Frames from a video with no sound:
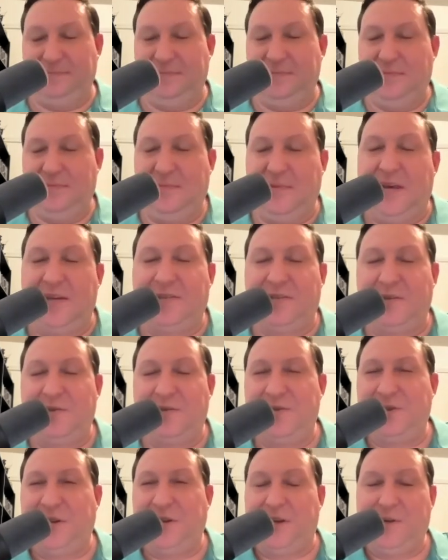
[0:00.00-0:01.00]
that's
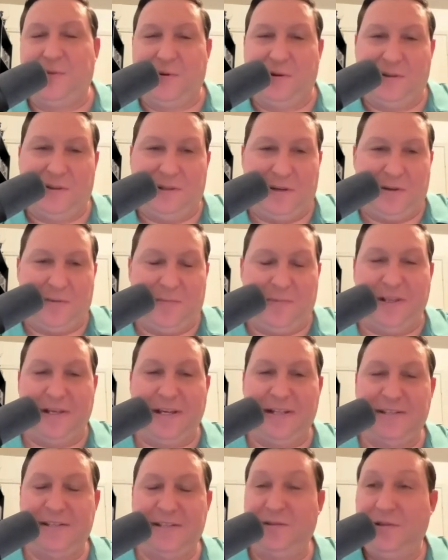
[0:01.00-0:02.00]
understandable though, but
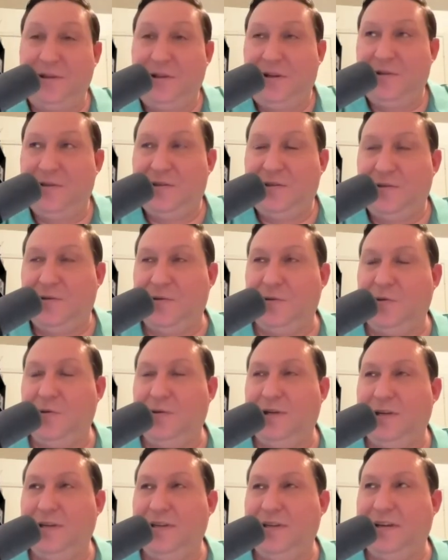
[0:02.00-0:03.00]
that's, still cool
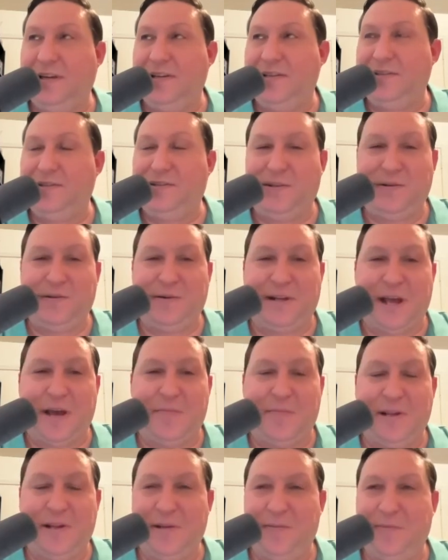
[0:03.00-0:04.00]
that you got to do it. How
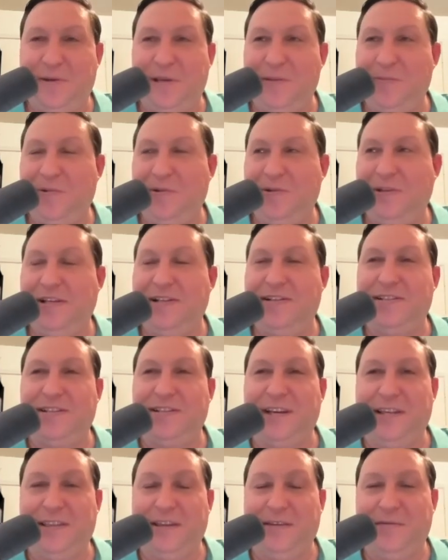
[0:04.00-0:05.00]
many people can
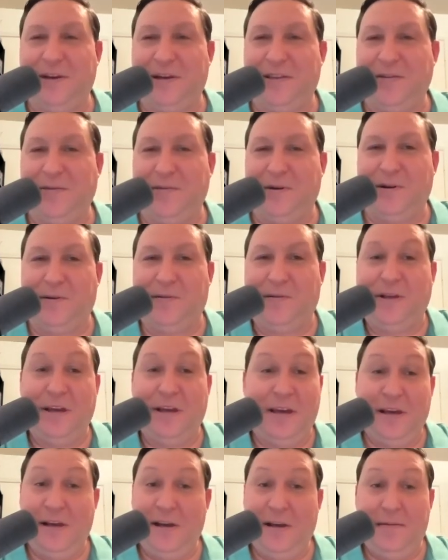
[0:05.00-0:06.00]
say they've had their own
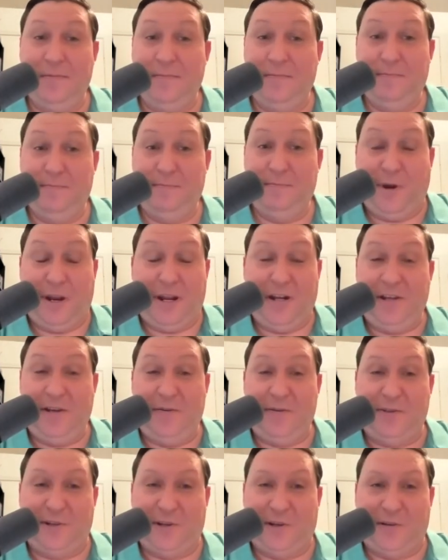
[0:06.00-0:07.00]
radio
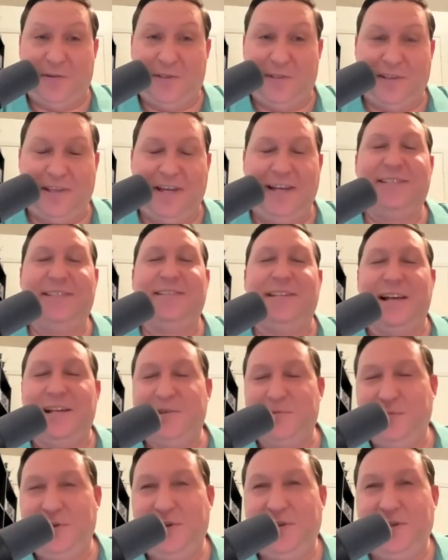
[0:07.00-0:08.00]
show? So that's pretty